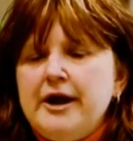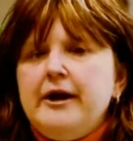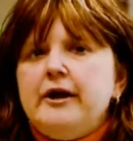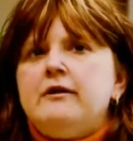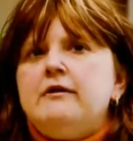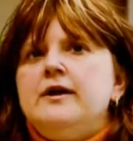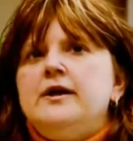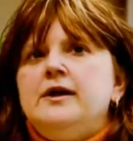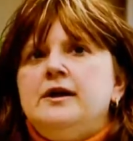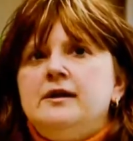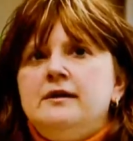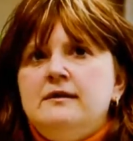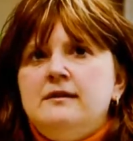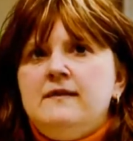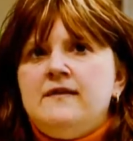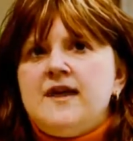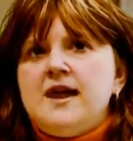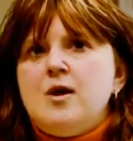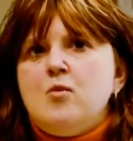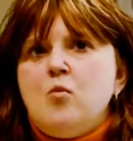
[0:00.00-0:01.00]
caring
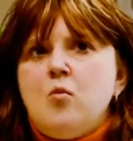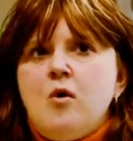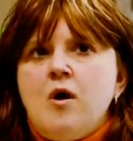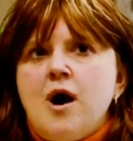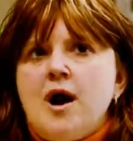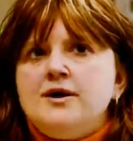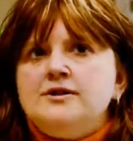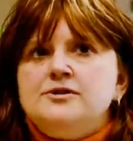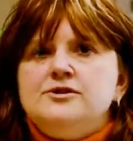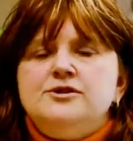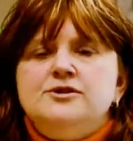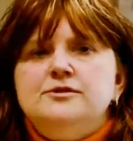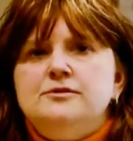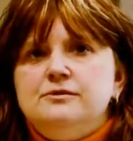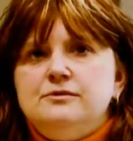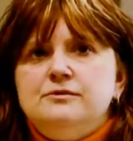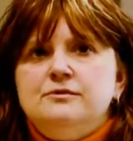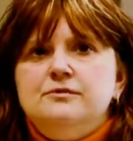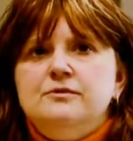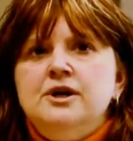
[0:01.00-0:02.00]
and they want
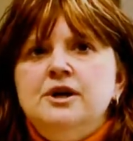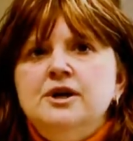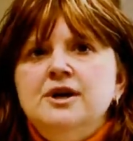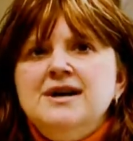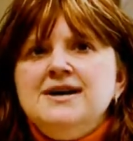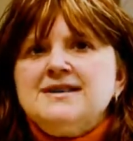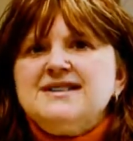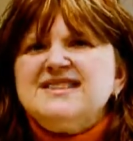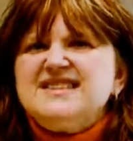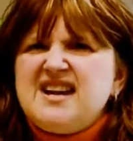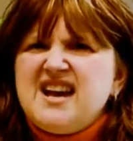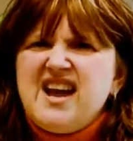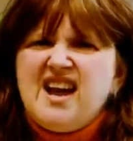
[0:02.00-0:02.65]
to stay